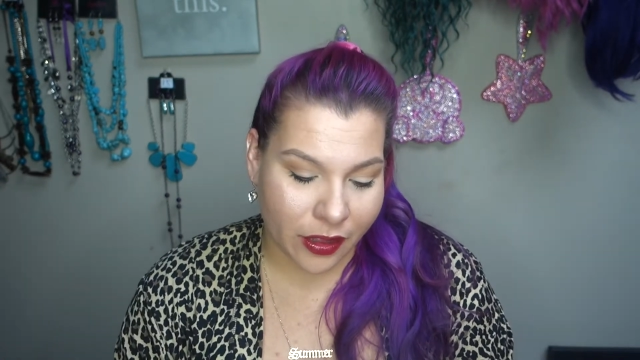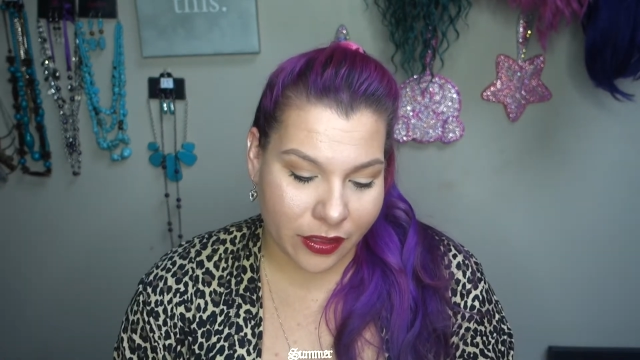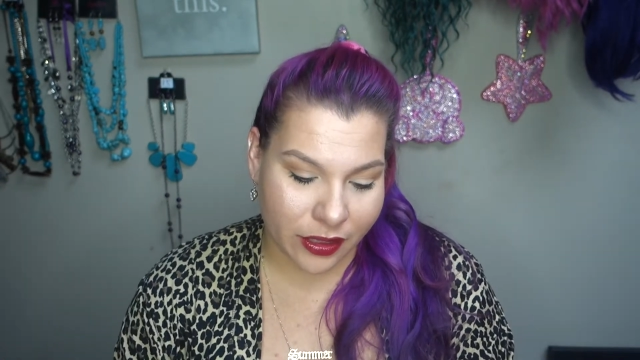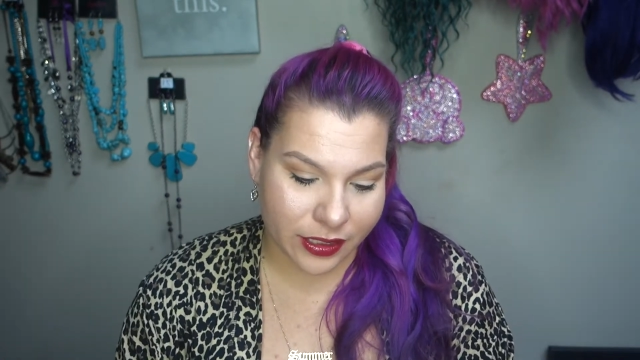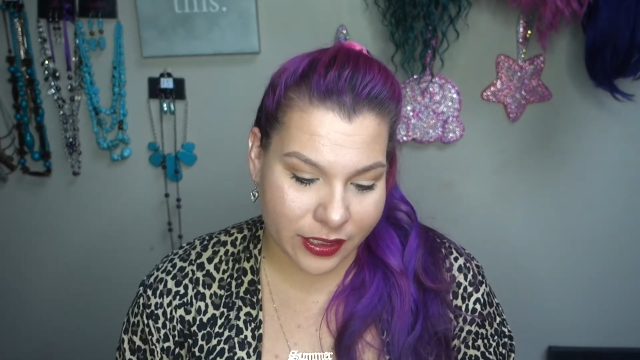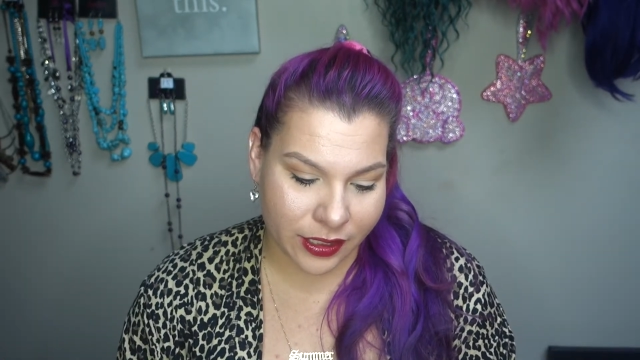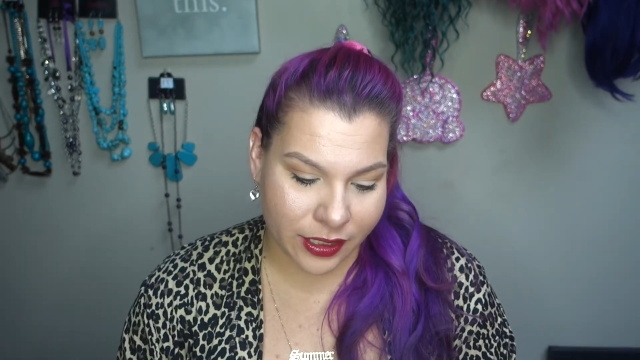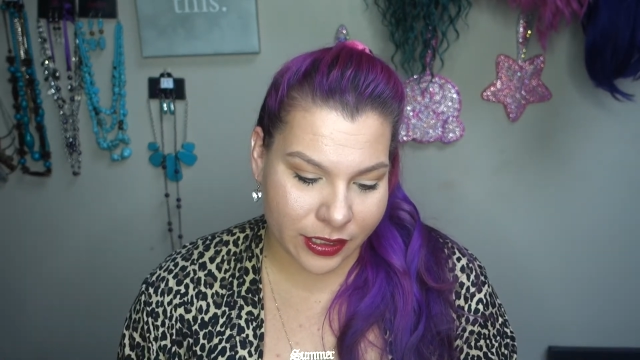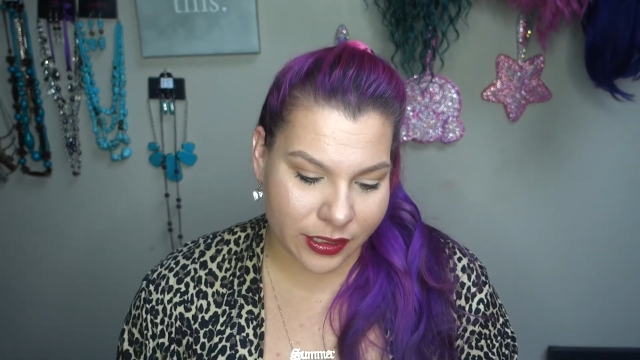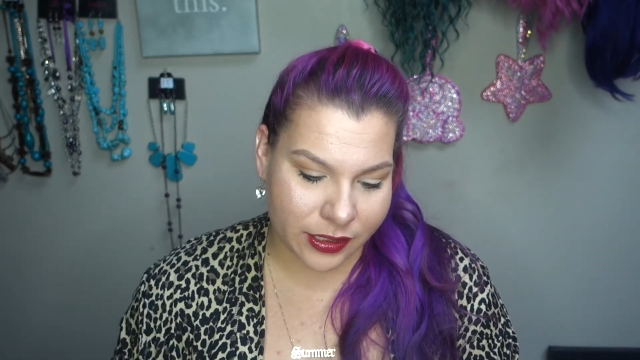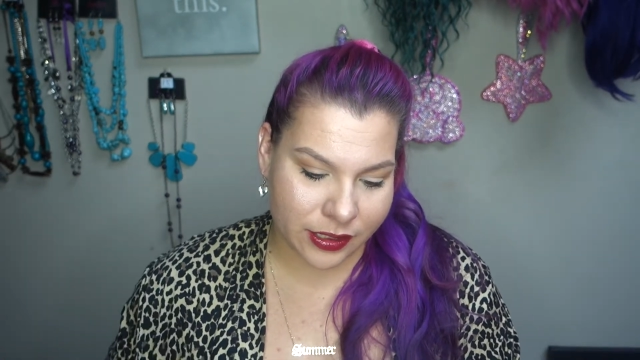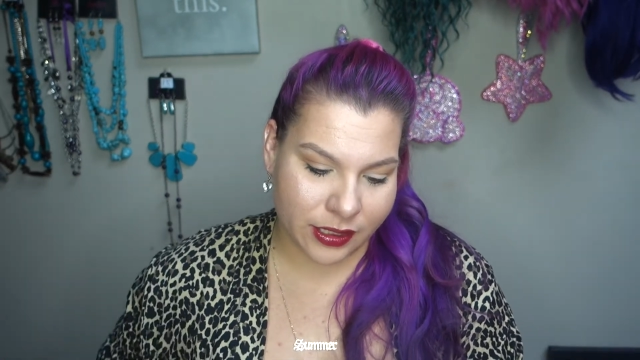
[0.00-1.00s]
This
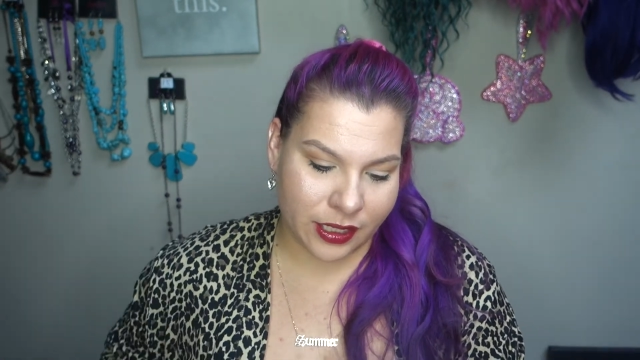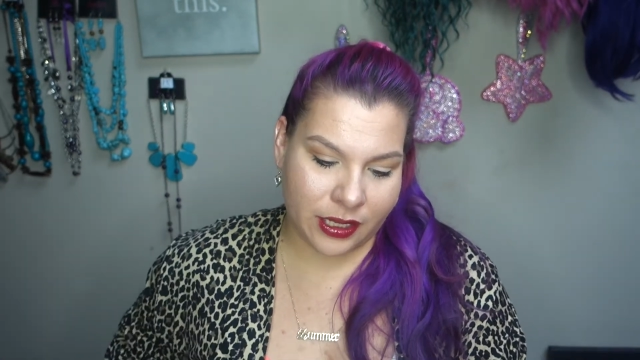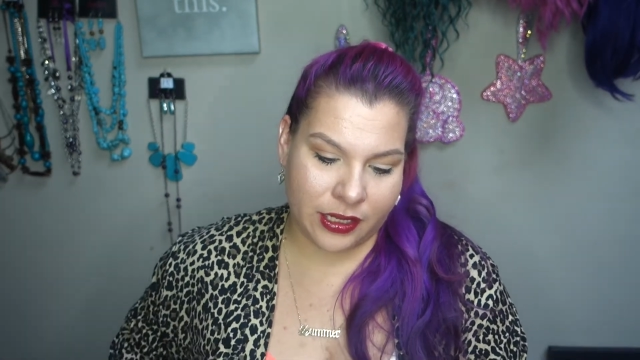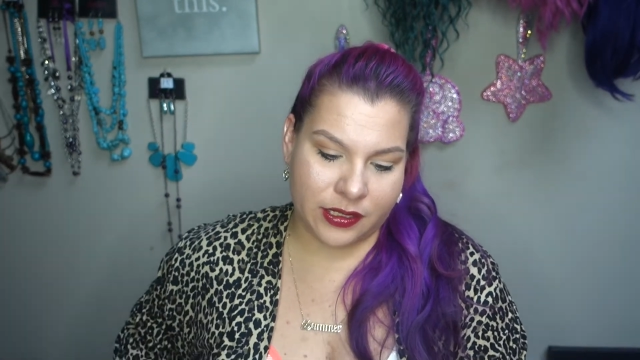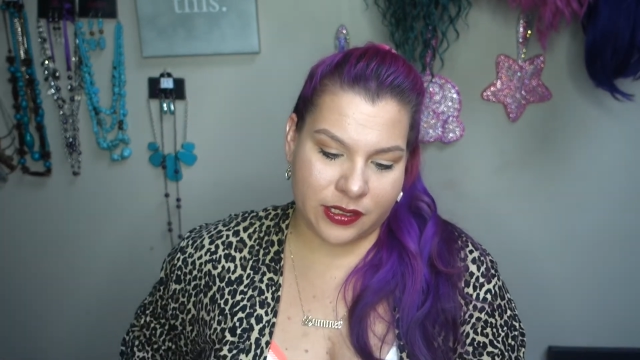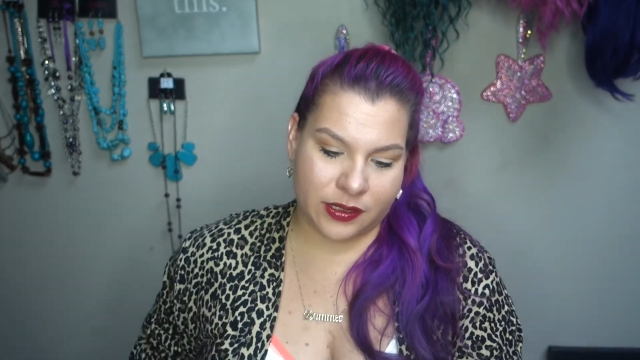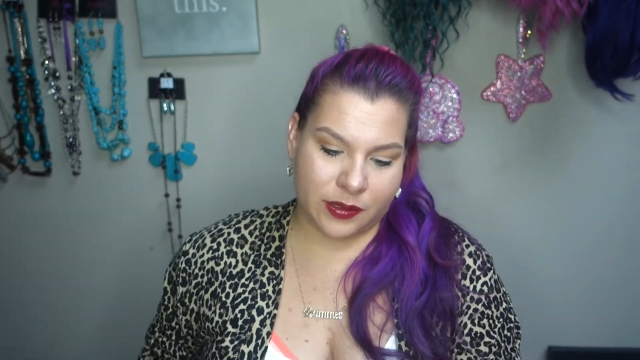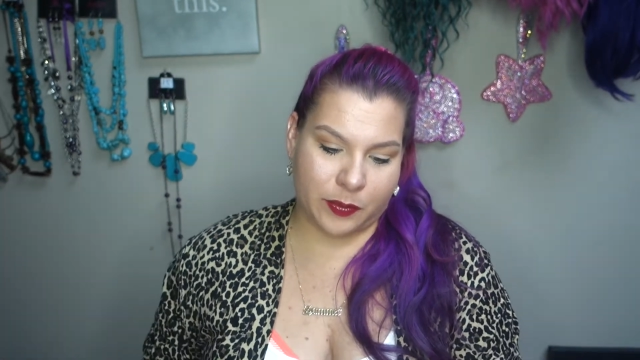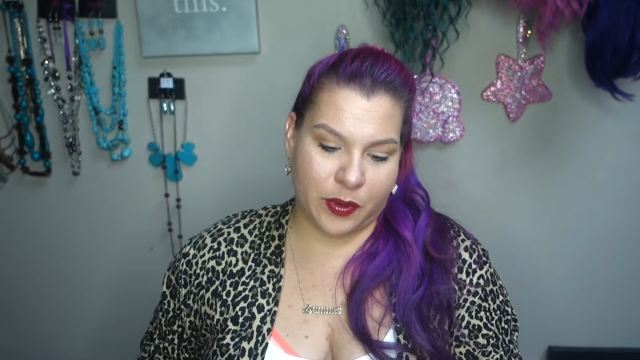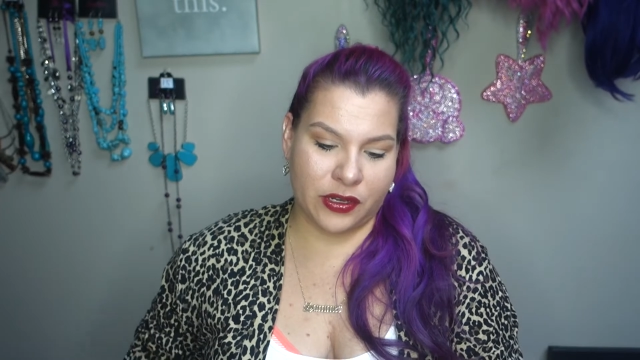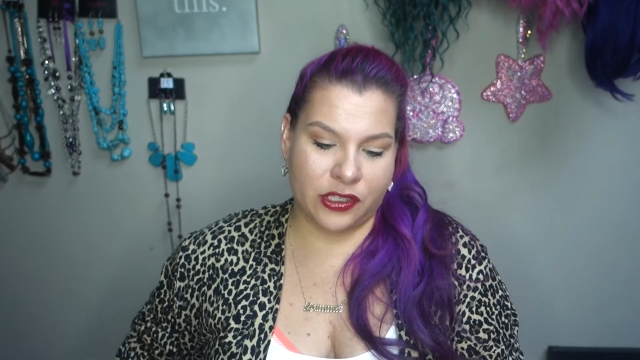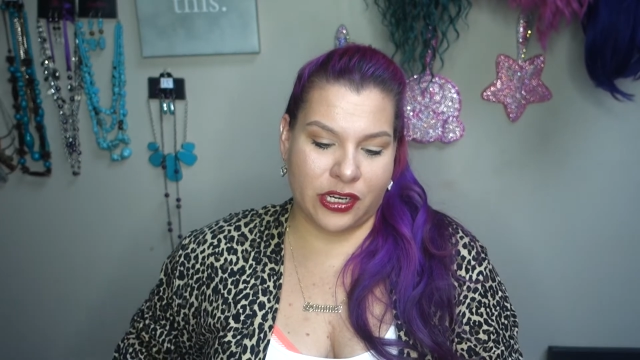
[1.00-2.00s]
is the
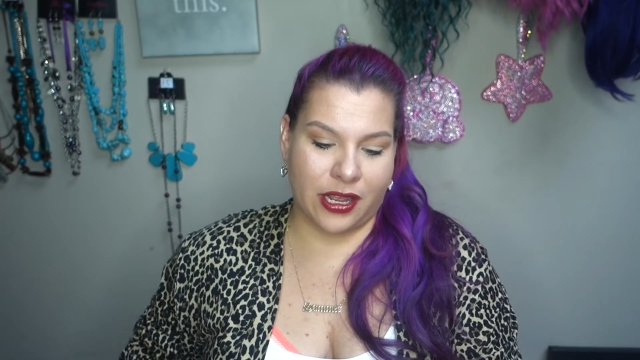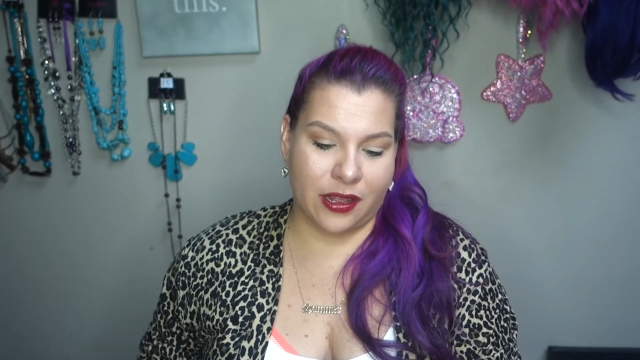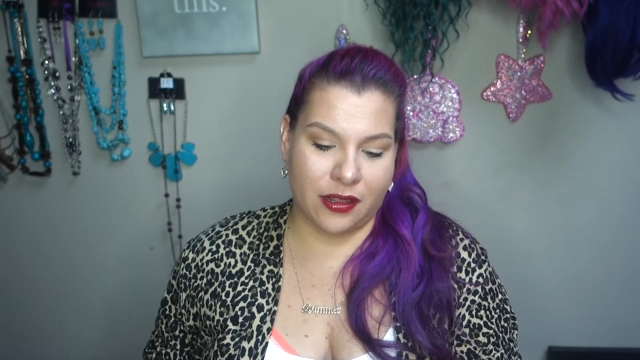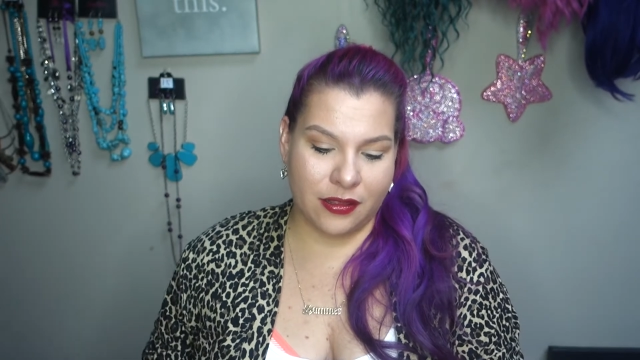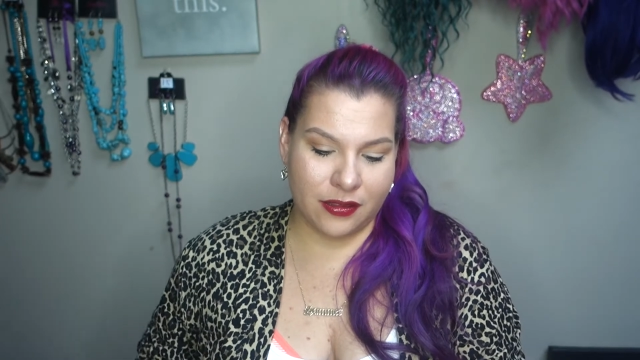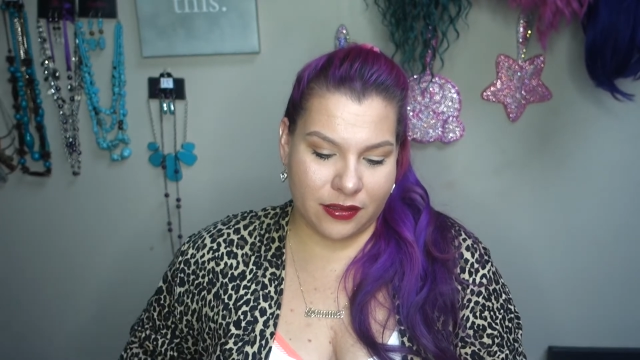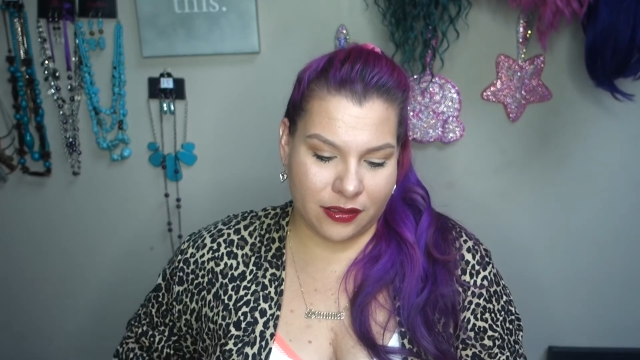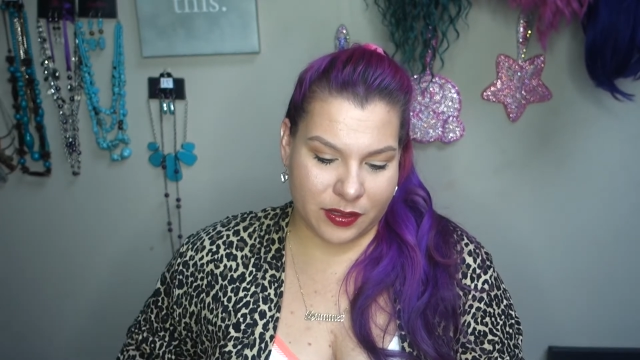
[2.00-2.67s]
Spongeli,